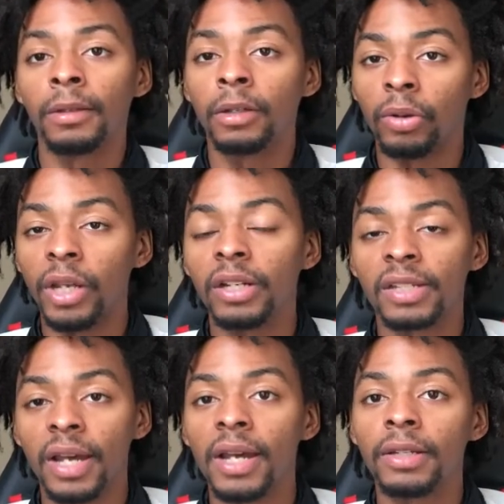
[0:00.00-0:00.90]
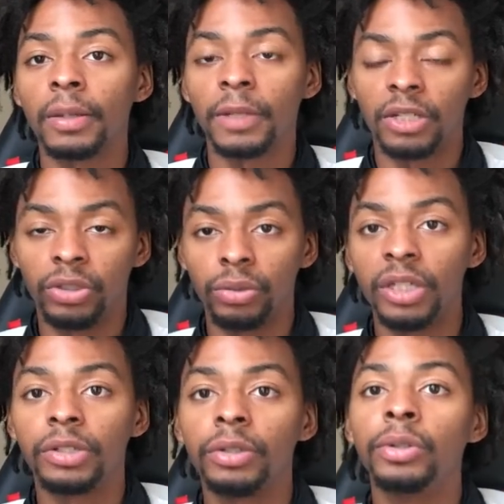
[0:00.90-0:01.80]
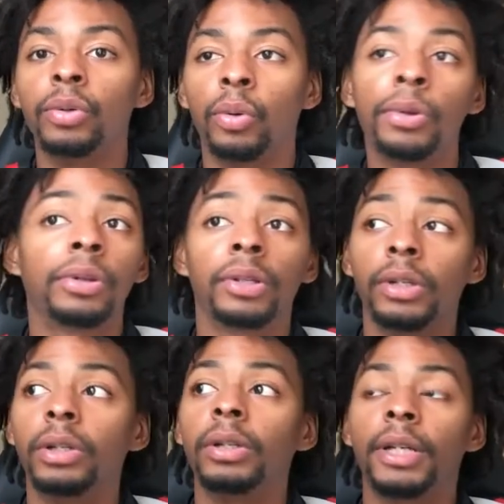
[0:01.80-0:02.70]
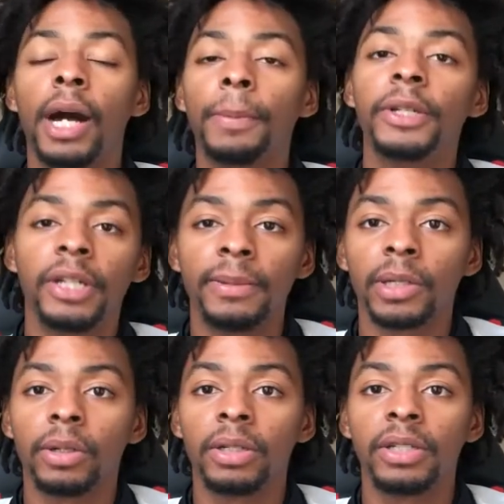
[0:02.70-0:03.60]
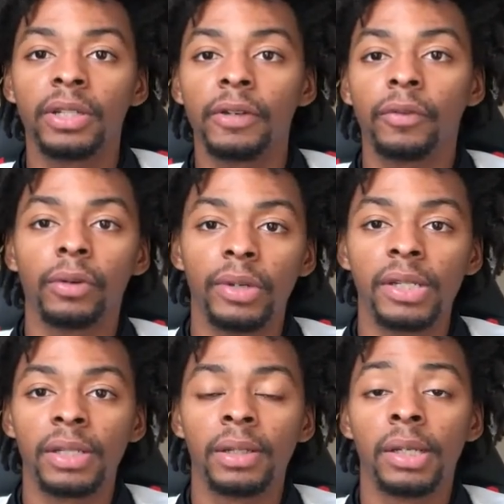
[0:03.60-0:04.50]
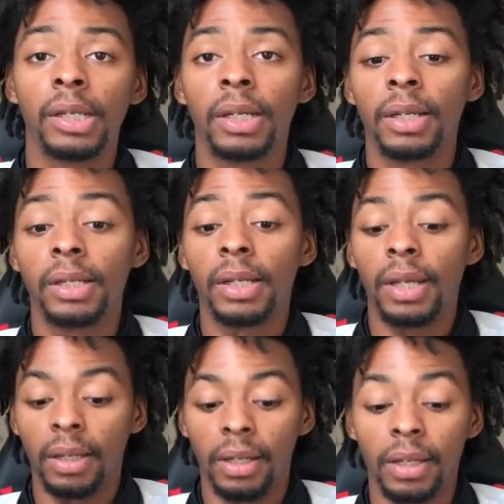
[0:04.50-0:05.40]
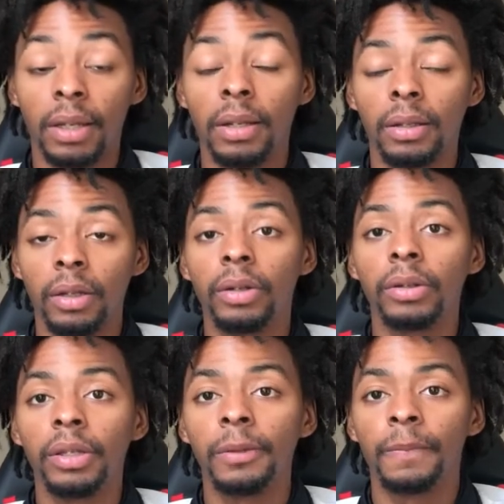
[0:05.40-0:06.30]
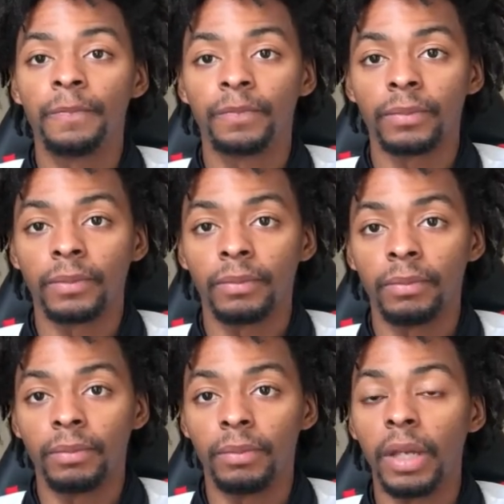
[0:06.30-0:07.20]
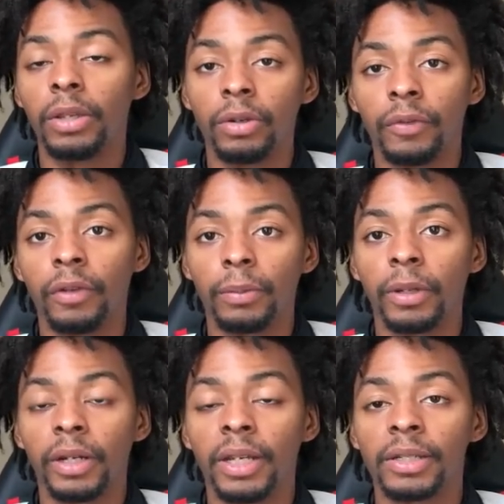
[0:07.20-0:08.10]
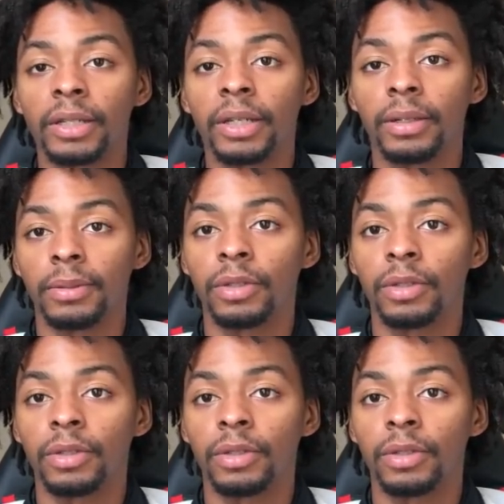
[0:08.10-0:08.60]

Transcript: Create a size up that's unique to you, or you can literally copy James Harden, he's there for a reason, and literally make your defender play the guessing game.